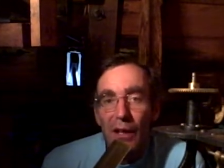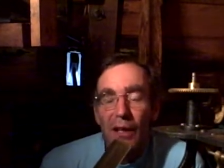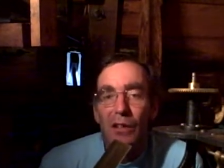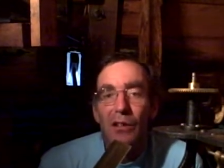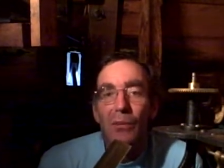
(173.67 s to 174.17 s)

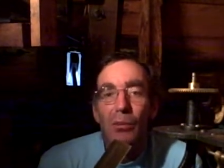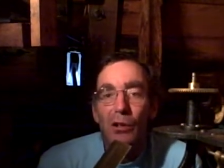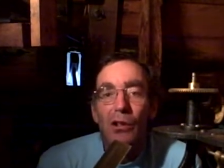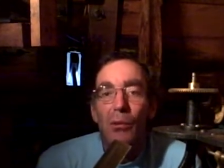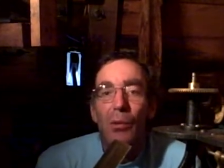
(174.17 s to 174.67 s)
Eh, eh,
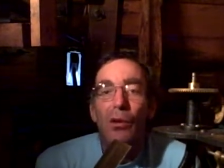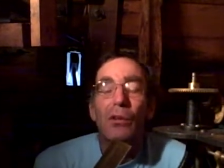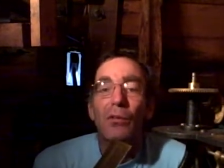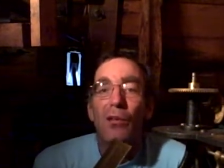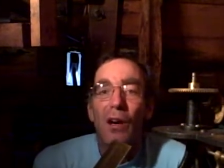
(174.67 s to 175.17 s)
printing a book
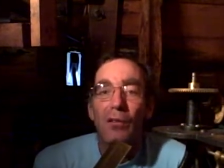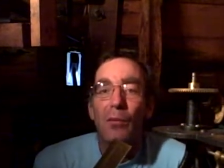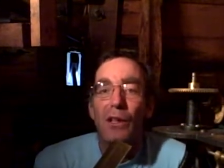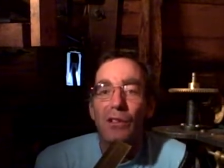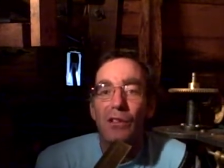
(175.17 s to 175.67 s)
in five
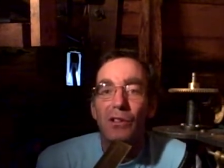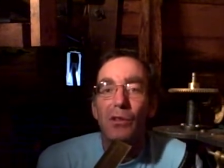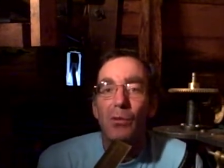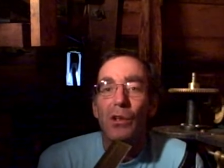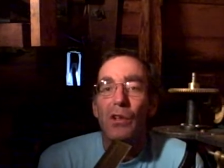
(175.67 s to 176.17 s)
minutes
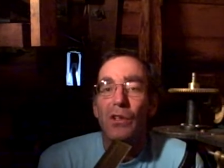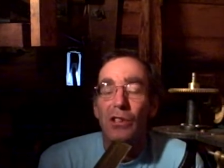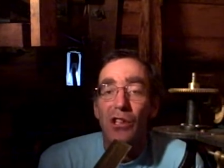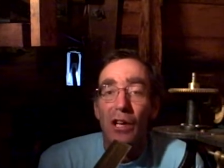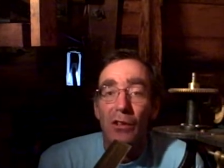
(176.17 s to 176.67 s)
isn't really the
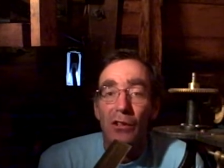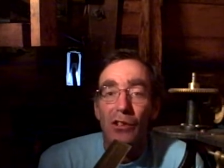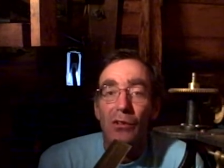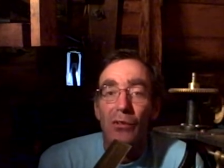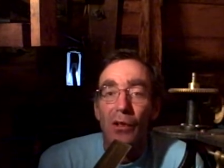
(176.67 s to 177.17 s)

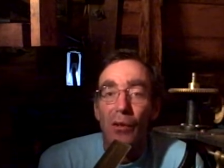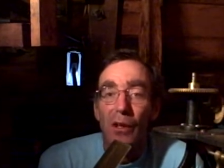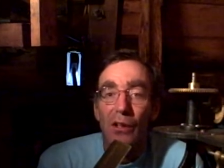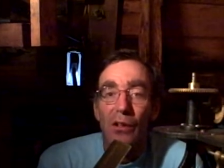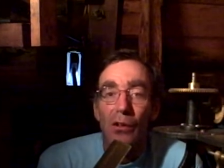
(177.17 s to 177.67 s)
challenge, even though
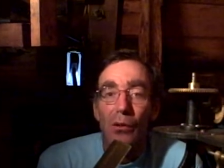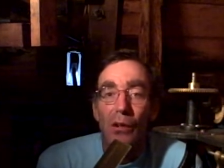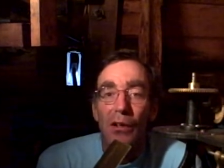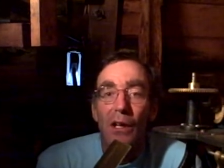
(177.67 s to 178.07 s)
they can do it.